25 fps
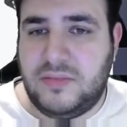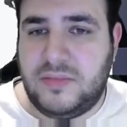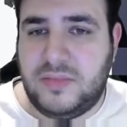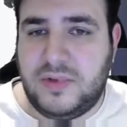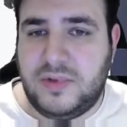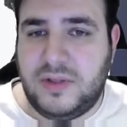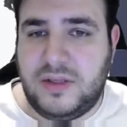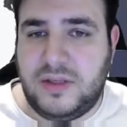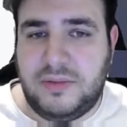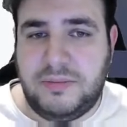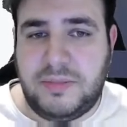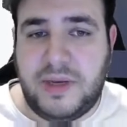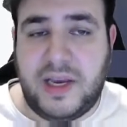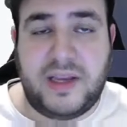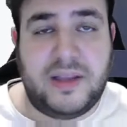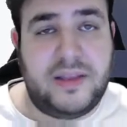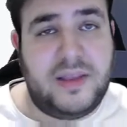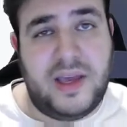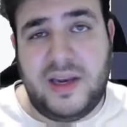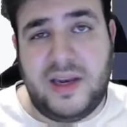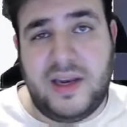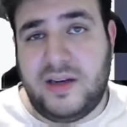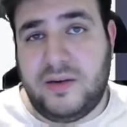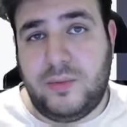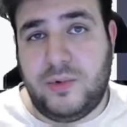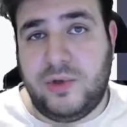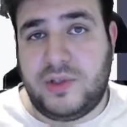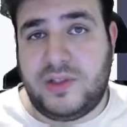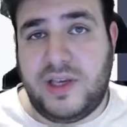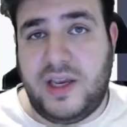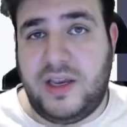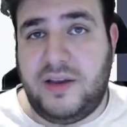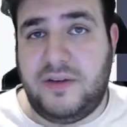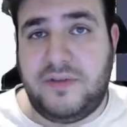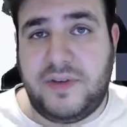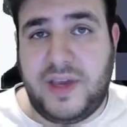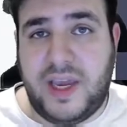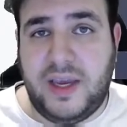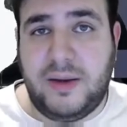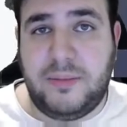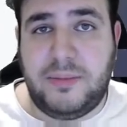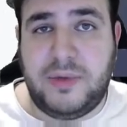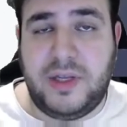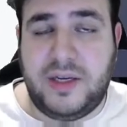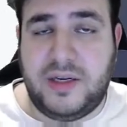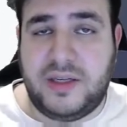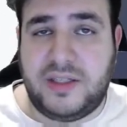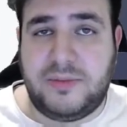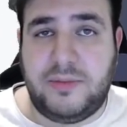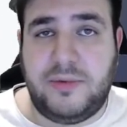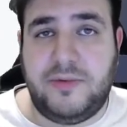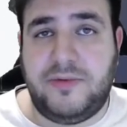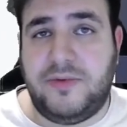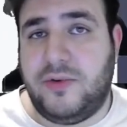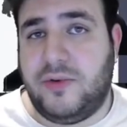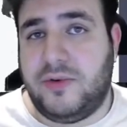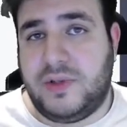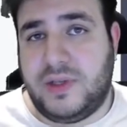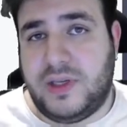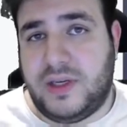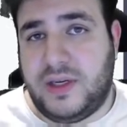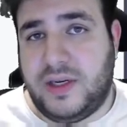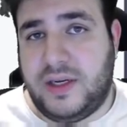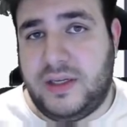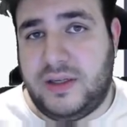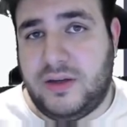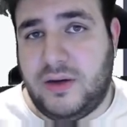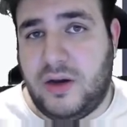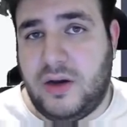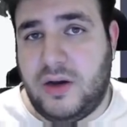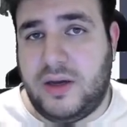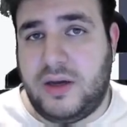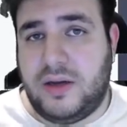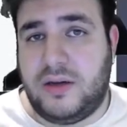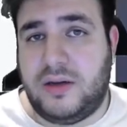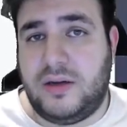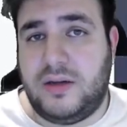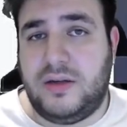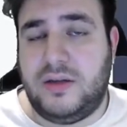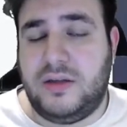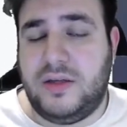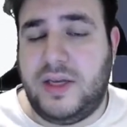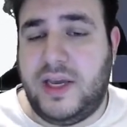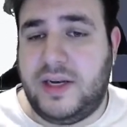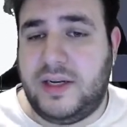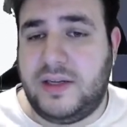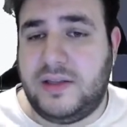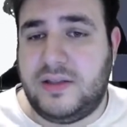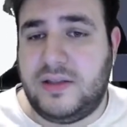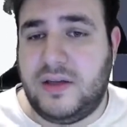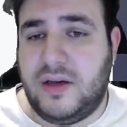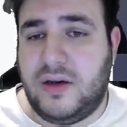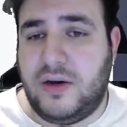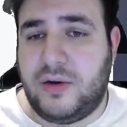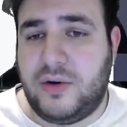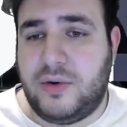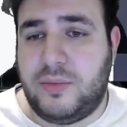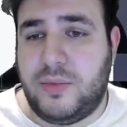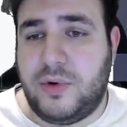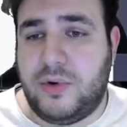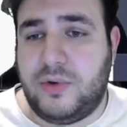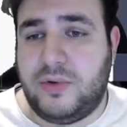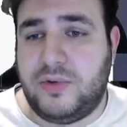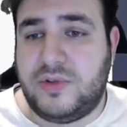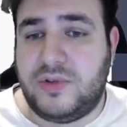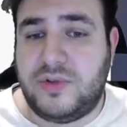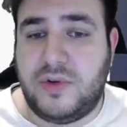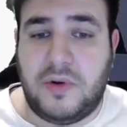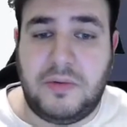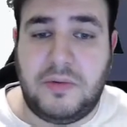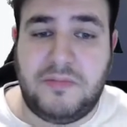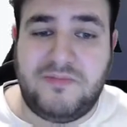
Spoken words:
back then it was AFK players before they added the auto mode, so